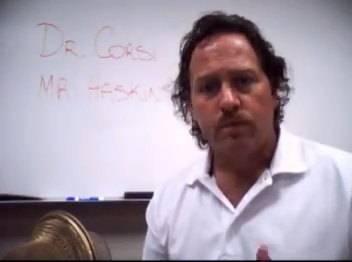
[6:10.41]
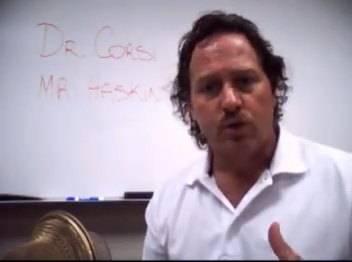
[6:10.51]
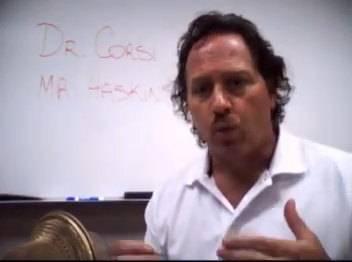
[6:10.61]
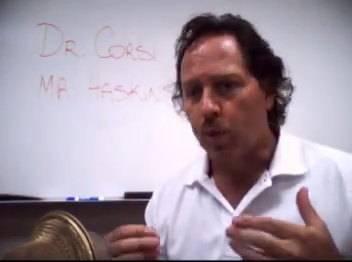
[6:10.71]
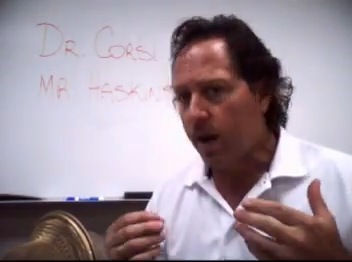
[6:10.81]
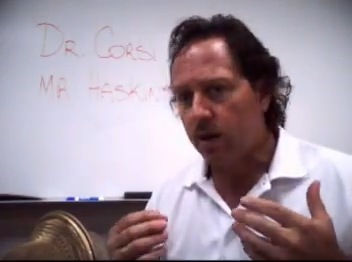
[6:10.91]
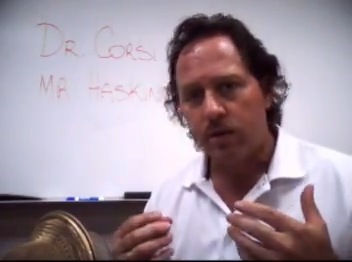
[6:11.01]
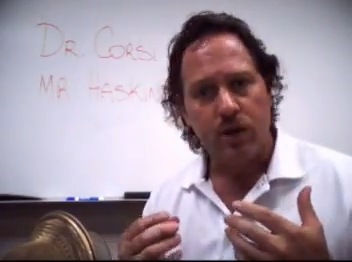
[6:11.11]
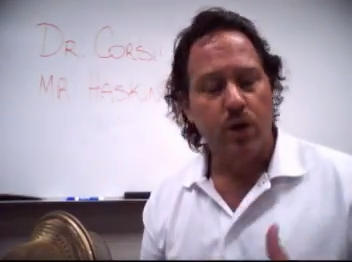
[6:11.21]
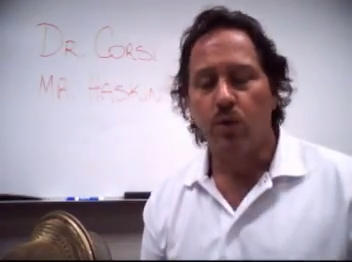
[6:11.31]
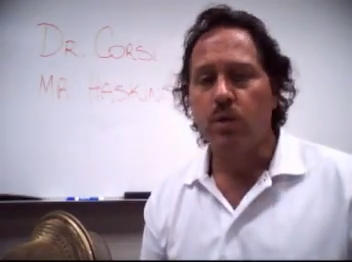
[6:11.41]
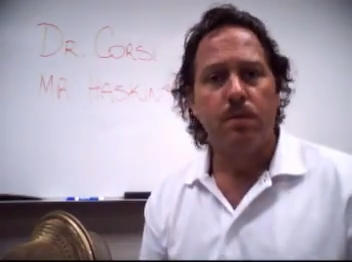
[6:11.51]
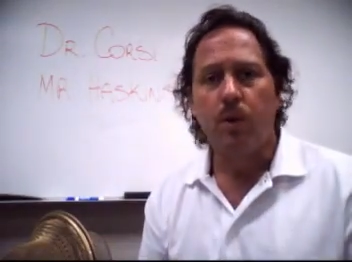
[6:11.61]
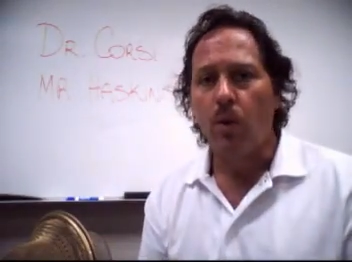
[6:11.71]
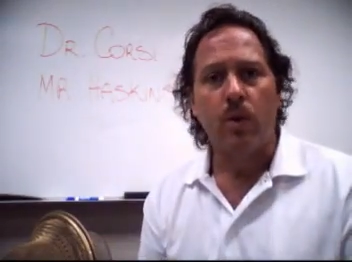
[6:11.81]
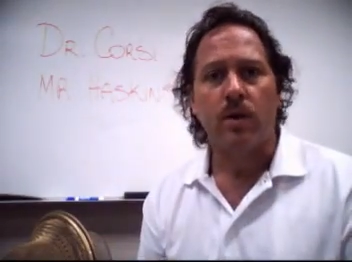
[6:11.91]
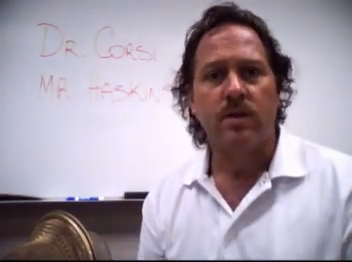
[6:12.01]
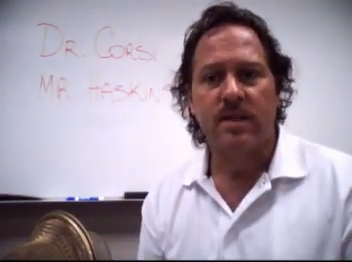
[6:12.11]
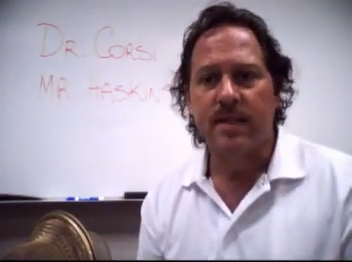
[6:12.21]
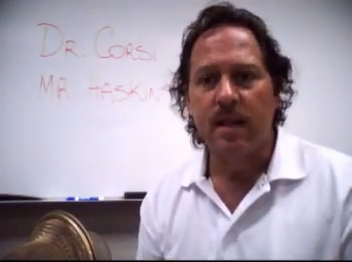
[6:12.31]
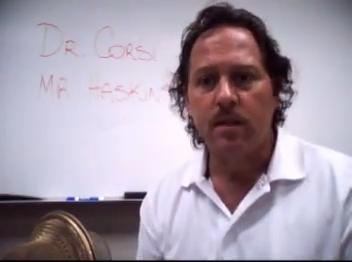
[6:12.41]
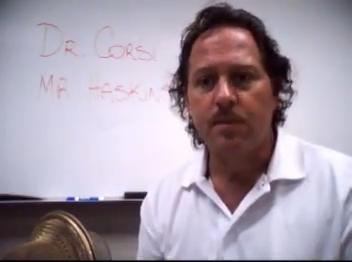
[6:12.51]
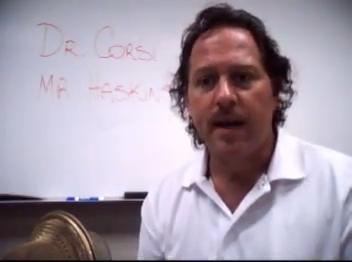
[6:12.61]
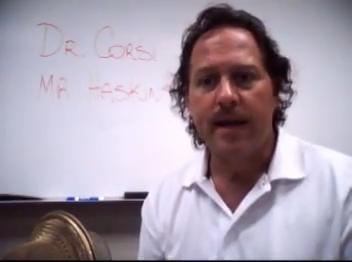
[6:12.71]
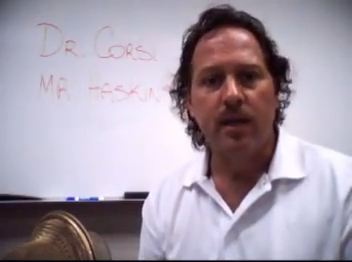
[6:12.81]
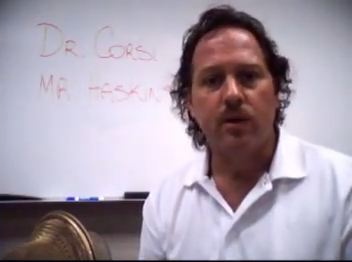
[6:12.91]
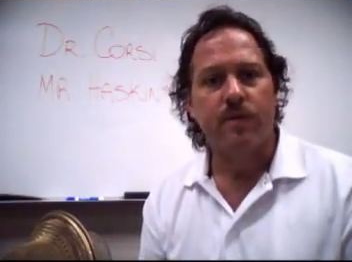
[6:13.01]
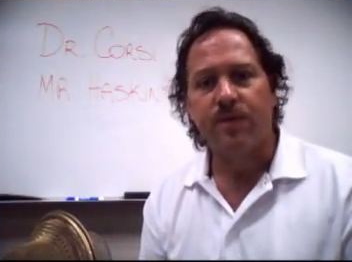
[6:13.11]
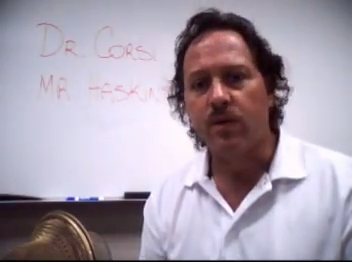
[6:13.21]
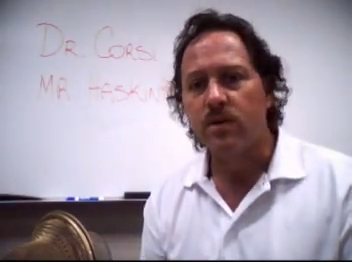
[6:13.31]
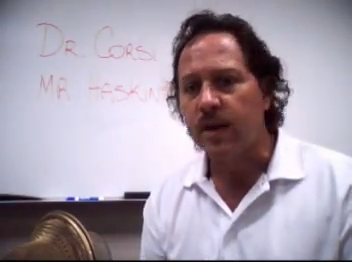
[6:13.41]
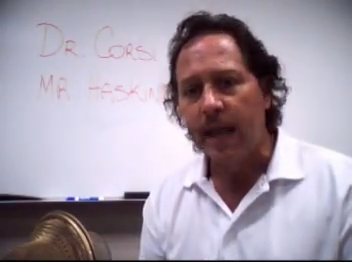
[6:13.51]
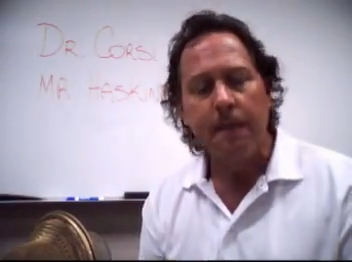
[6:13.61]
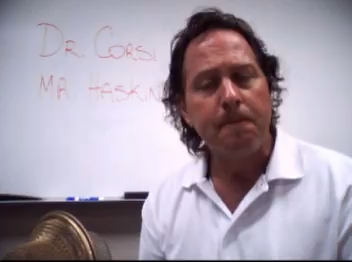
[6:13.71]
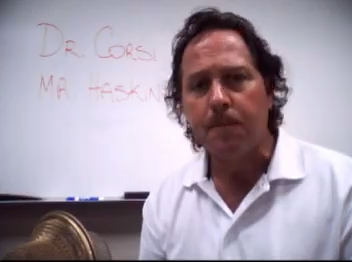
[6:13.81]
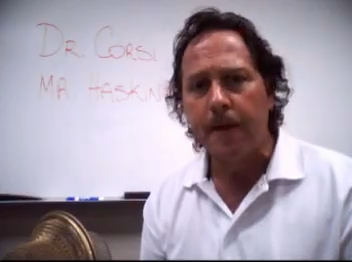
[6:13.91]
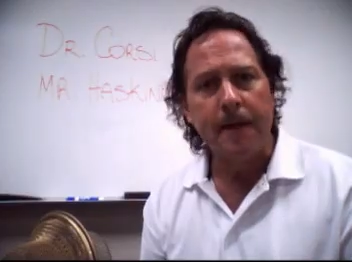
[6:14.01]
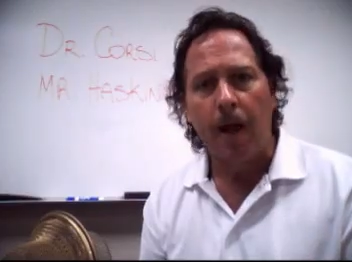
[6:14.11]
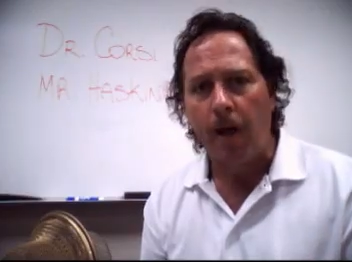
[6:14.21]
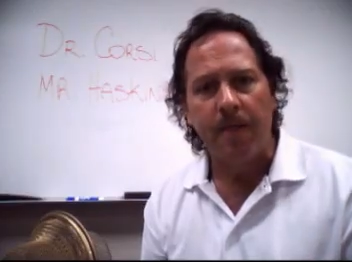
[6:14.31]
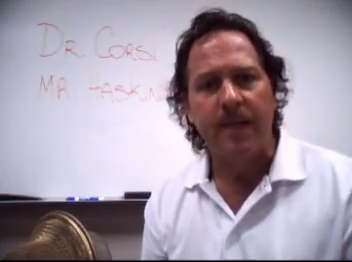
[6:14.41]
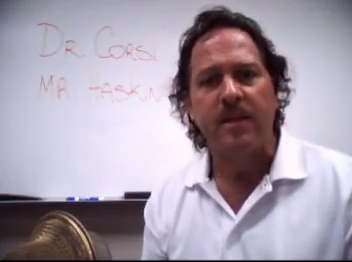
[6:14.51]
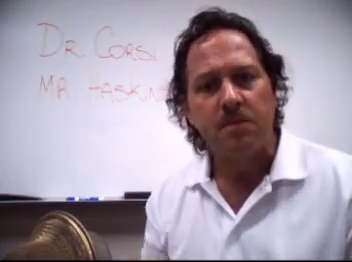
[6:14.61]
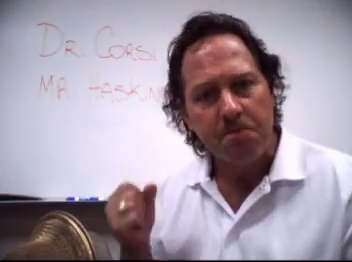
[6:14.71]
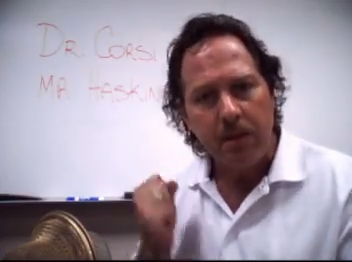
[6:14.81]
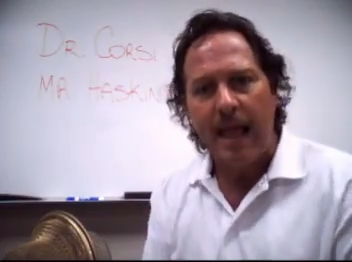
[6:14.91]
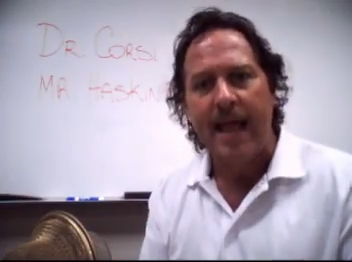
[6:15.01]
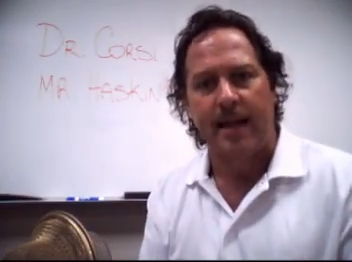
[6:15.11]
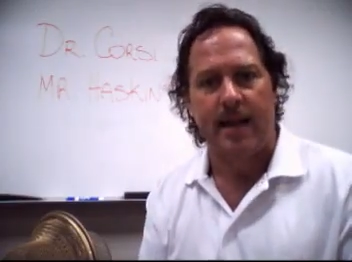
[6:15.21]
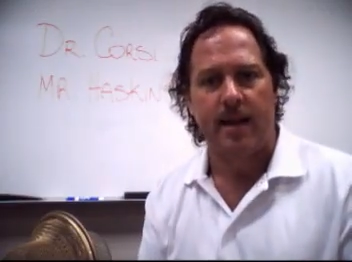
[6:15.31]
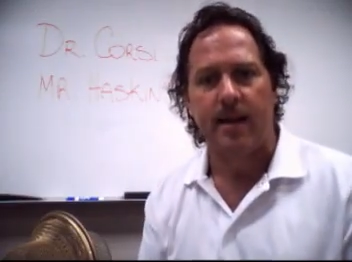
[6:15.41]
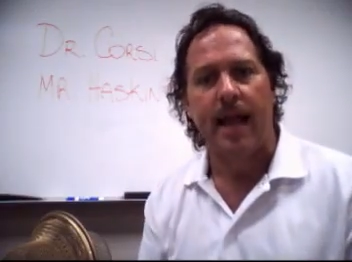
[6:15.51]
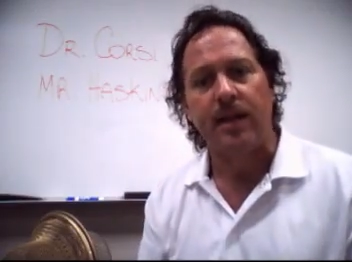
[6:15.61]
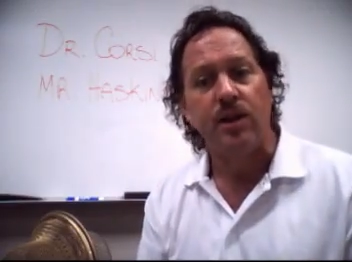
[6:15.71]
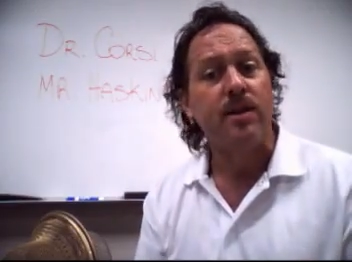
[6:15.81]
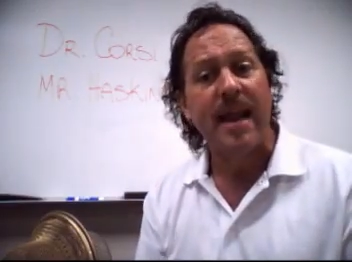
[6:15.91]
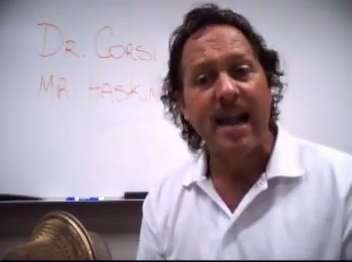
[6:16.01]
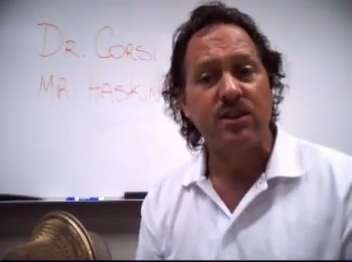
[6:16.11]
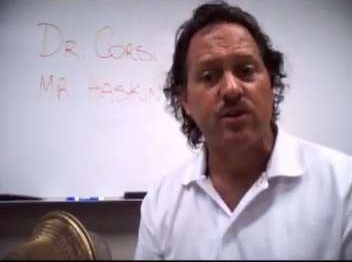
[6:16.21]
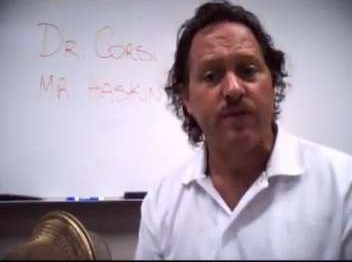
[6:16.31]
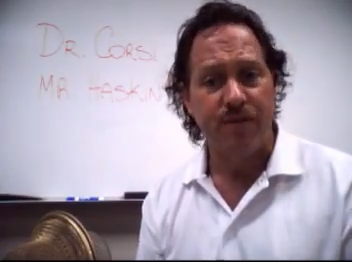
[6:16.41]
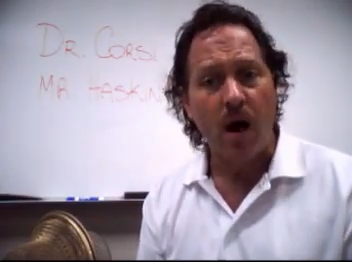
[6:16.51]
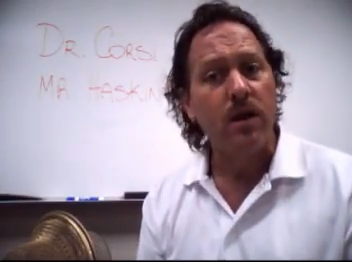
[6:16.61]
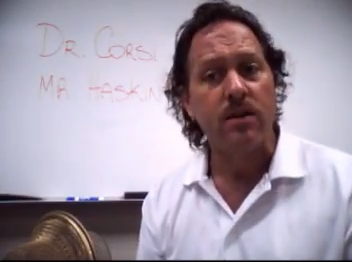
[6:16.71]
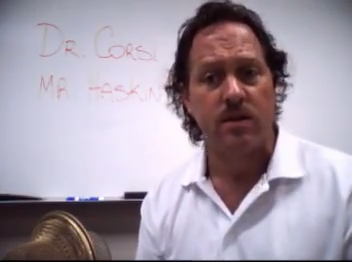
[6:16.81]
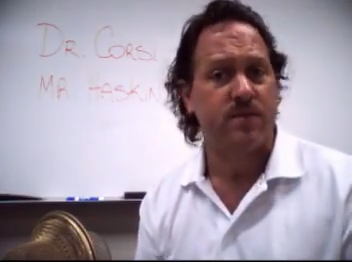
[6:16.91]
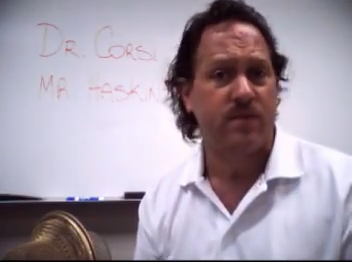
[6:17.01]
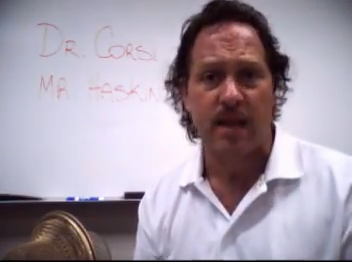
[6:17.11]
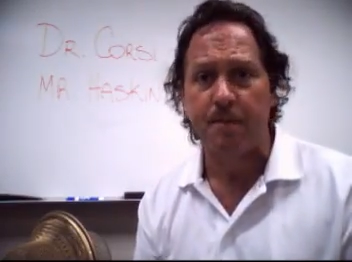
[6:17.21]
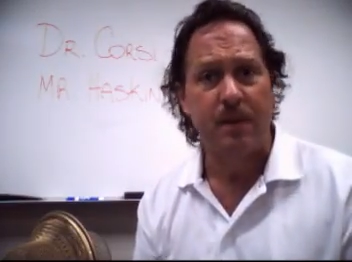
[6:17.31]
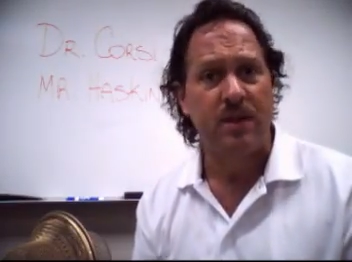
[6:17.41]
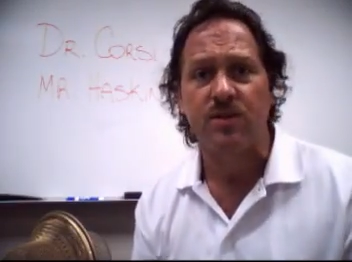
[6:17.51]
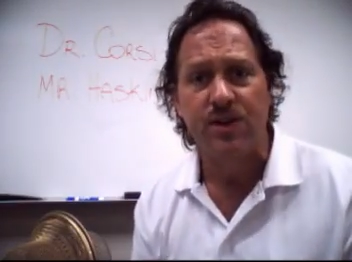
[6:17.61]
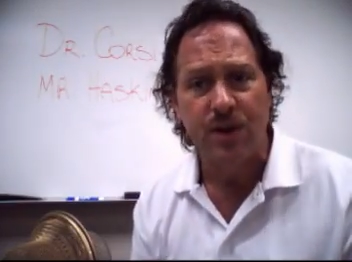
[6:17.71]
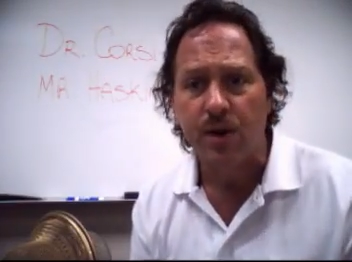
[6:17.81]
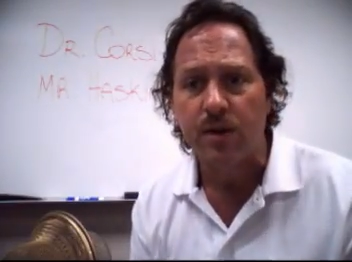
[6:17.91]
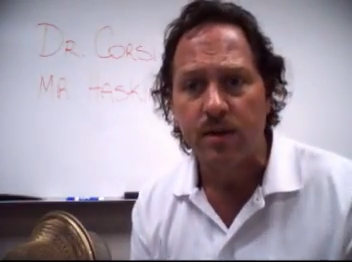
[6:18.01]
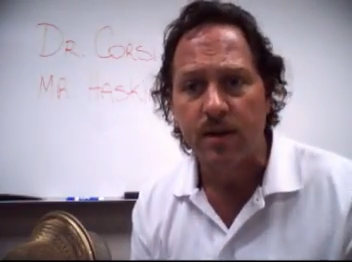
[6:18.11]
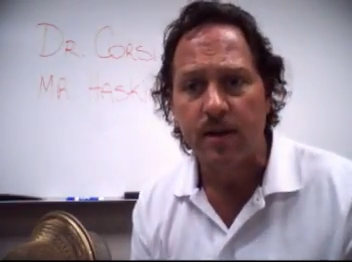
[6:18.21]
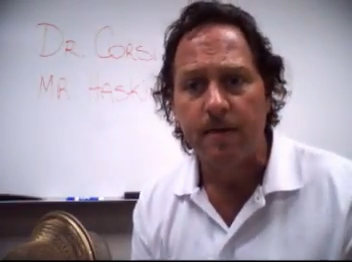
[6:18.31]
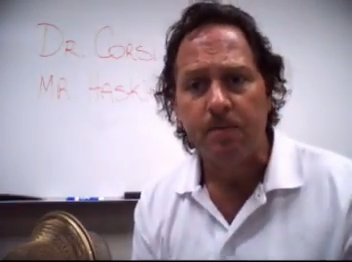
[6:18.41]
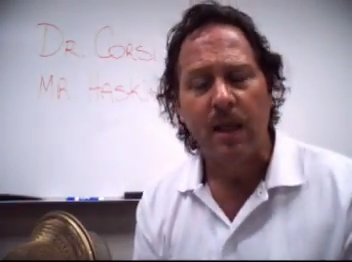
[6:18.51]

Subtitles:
to where you were born, celebrating your first imprint on this planet and your natural fondness for that piece of dirt.